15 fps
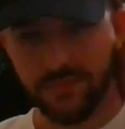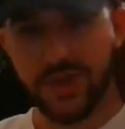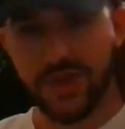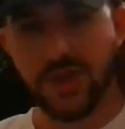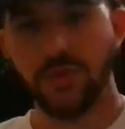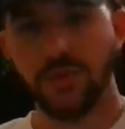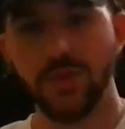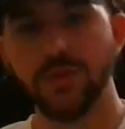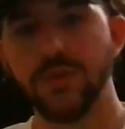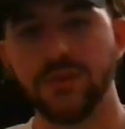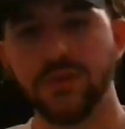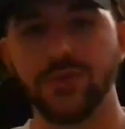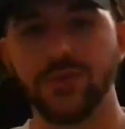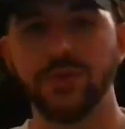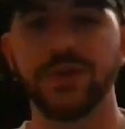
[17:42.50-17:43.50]
but we won't
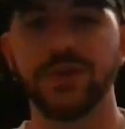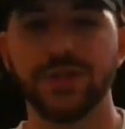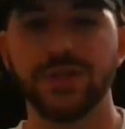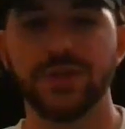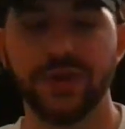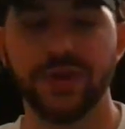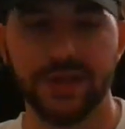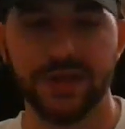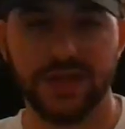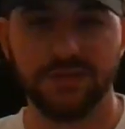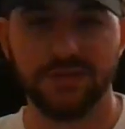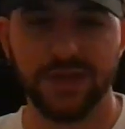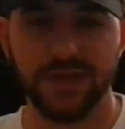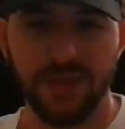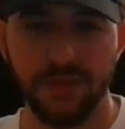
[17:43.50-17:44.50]
go too much into it because
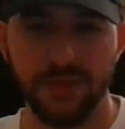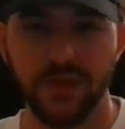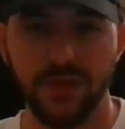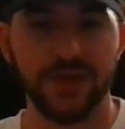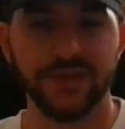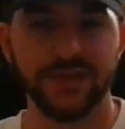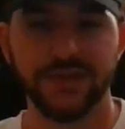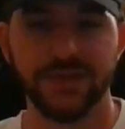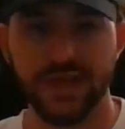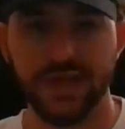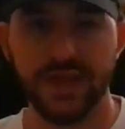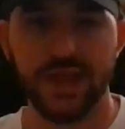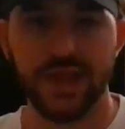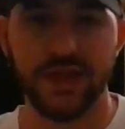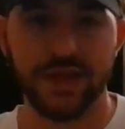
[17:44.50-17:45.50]
obviously my brother hasn't
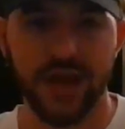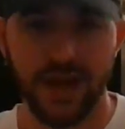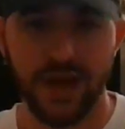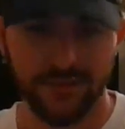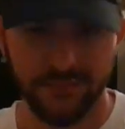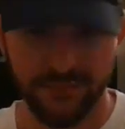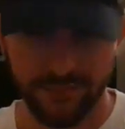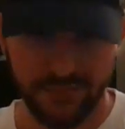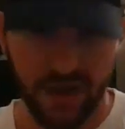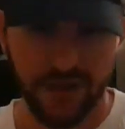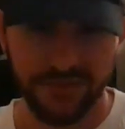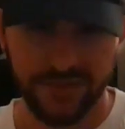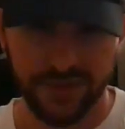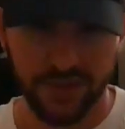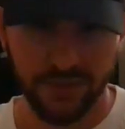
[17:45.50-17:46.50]
seen it yet, and
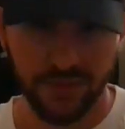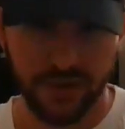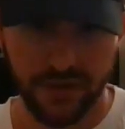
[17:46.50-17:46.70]
obviously don't